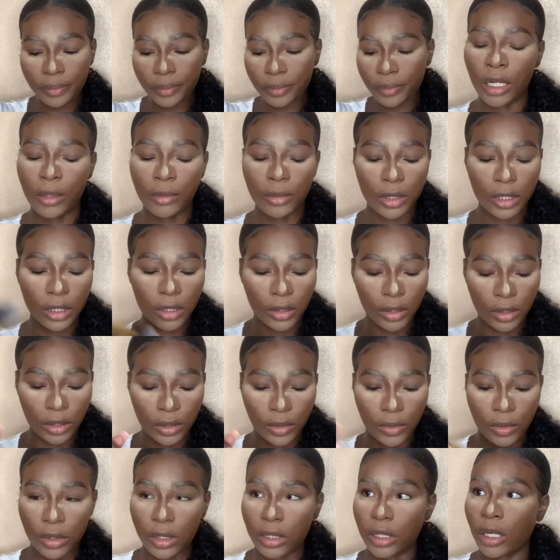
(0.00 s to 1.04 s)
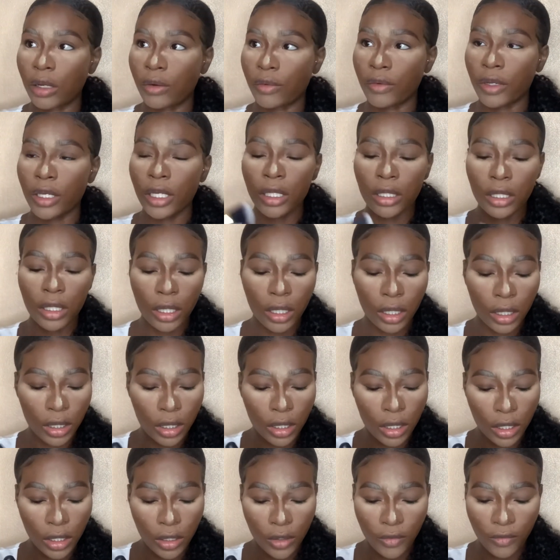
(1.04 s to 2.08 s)
I'm just gonna use a regular
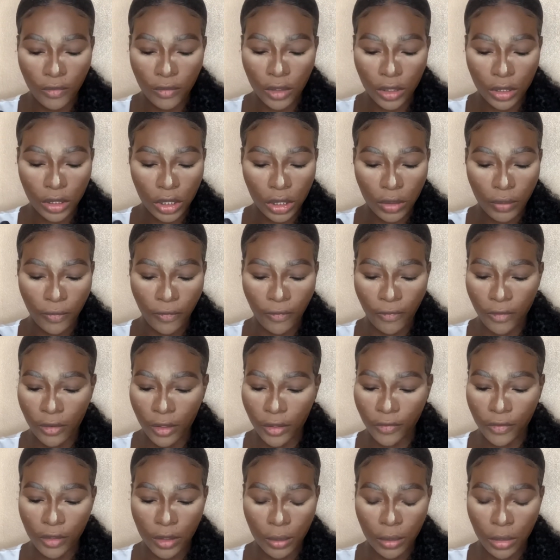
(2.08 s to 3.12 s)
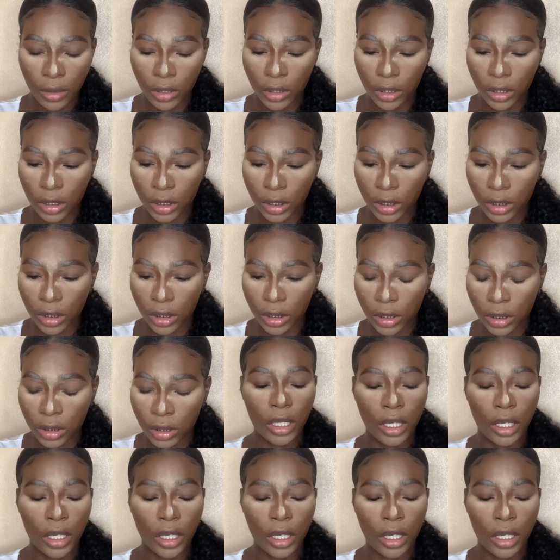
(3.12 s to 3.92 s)
fluffy brush.